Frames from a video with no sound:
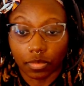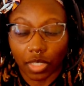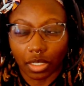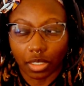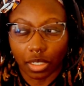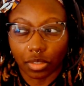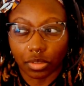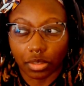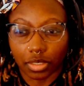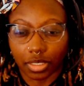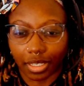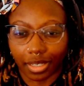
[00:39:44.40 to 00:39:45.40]
I don't
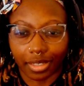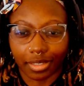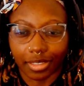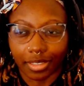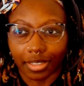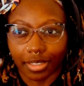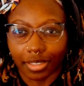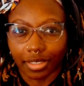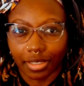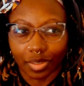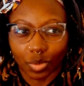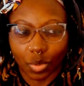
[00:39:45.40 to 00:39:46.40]
understand
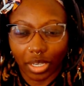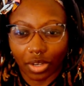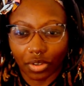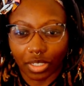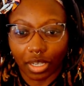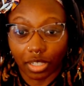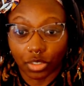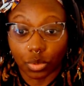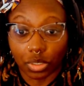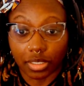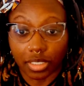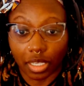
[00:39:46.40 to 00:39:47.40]
why y'all. I
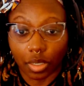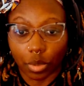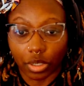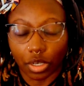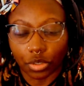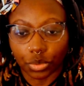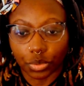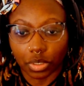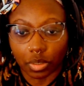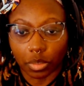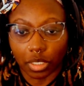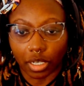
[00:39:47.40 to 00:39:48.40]
do understand why y'all doing
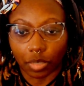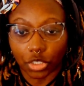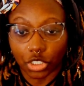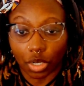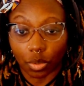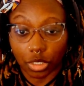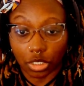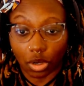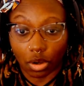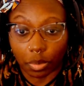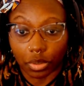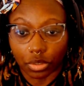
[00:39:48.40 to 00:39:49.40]
it, but I wish y'all would
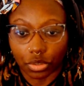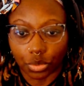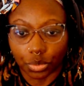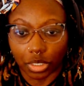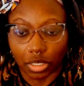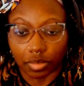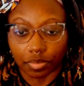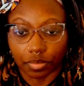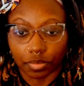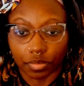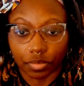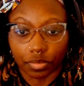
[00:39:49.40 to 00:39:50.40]
stop doing
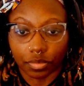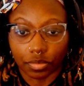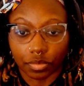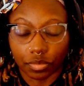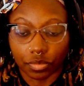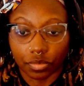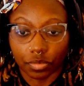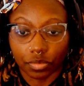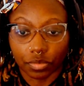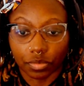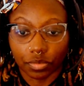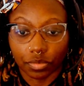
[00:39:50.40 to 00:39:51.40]
it.
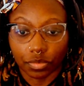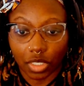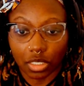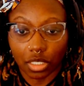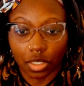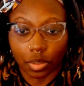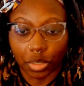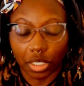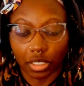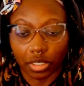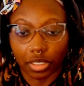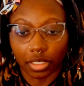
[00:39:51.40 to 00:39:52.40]
Because he's going to be
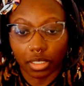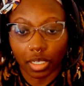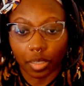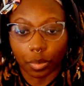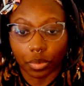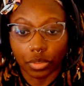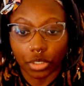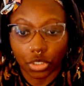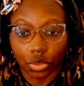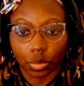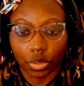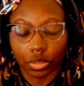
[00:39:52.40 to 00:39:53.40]
here at the end of April. He
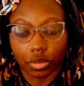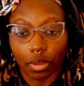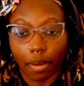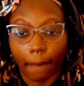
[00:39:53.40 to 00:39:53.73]
sure will.